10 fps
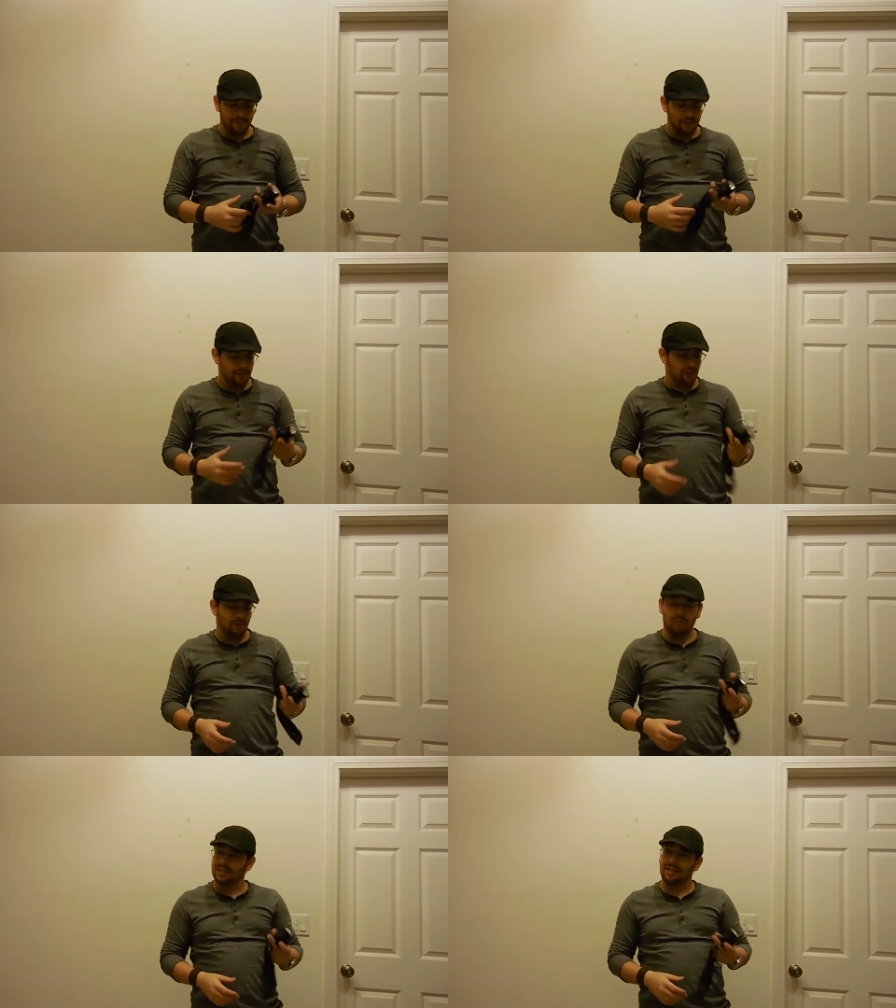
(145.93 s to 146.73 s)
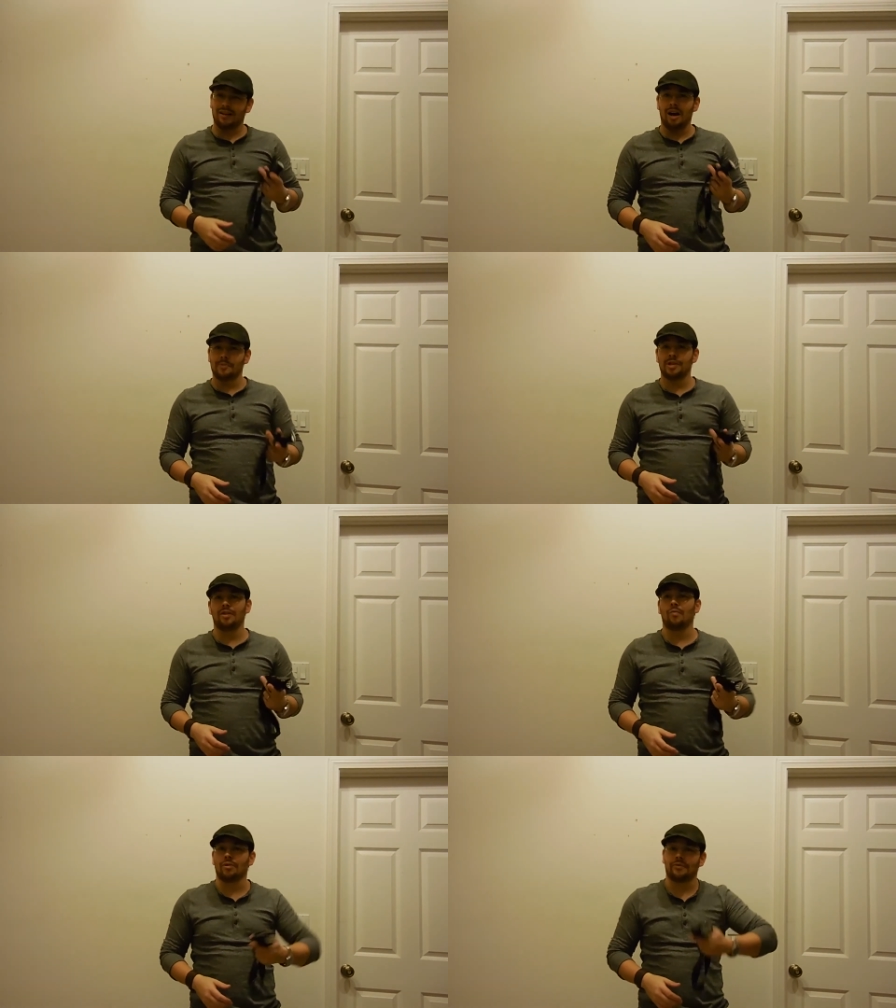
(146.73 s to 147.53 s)
So it wasn't an option
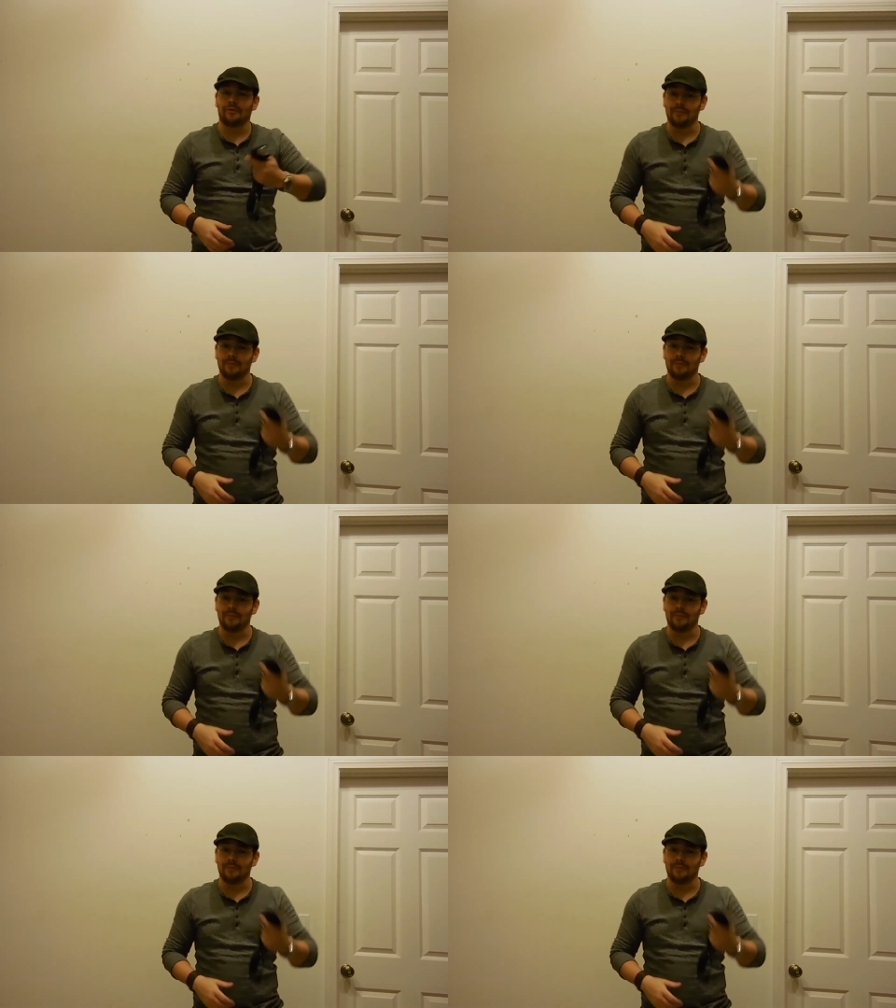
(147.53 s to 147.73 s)
that worked for